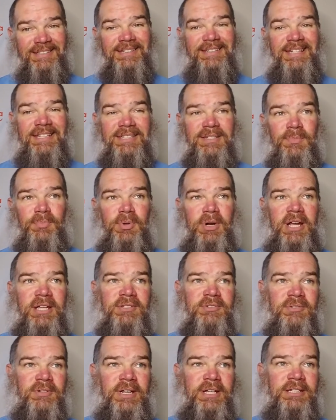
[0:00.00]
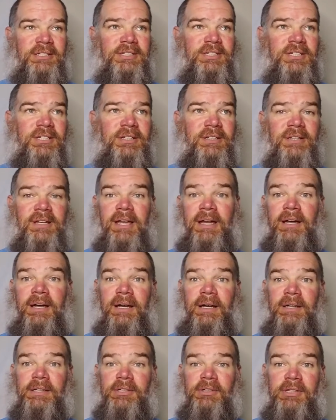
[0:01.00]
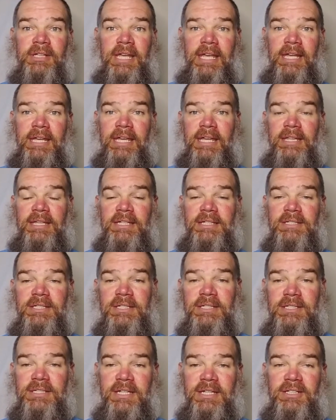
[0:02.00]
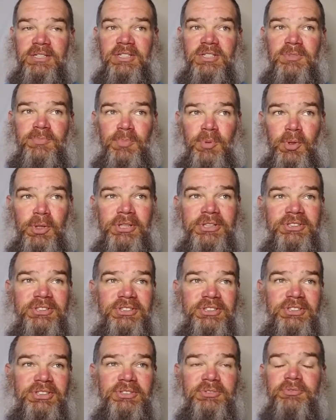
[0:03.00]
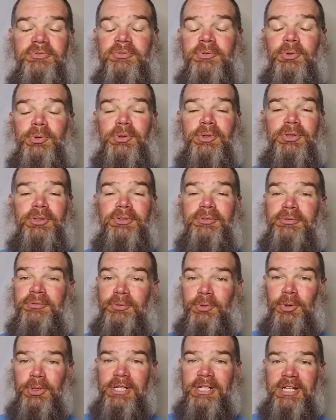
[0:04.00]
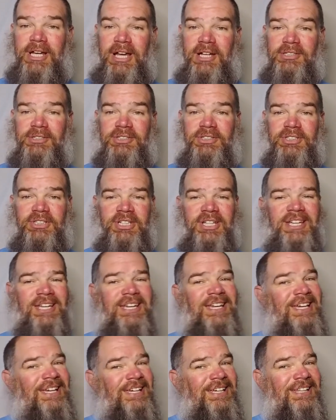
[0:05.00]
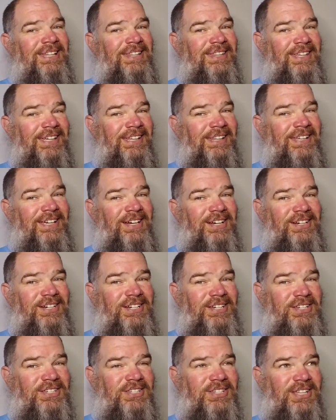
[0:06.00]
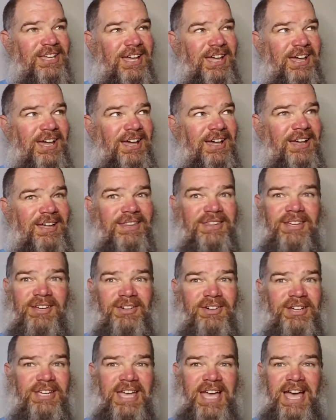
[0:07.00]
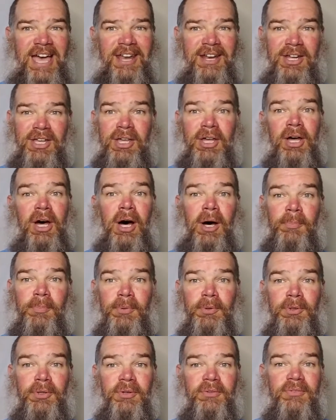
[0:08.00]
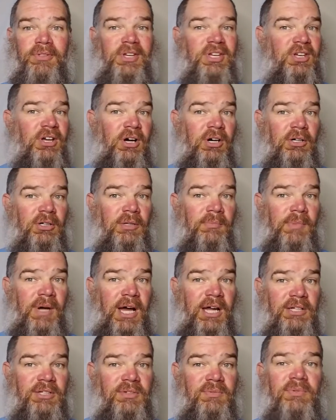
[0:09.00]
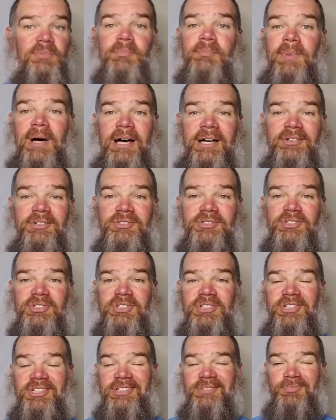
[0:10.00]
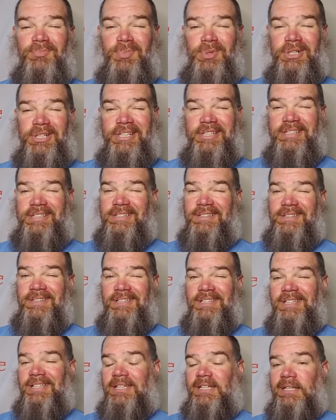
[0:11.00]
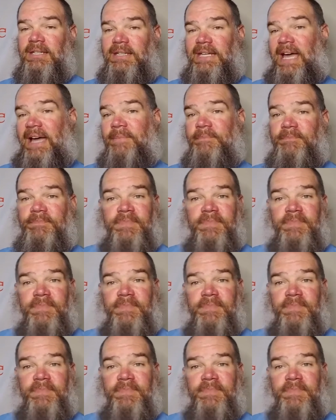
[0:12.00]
that's the price range. You can get these at Dick's Sports for $40. The thing there is they only had a couple of the color models, but yeah,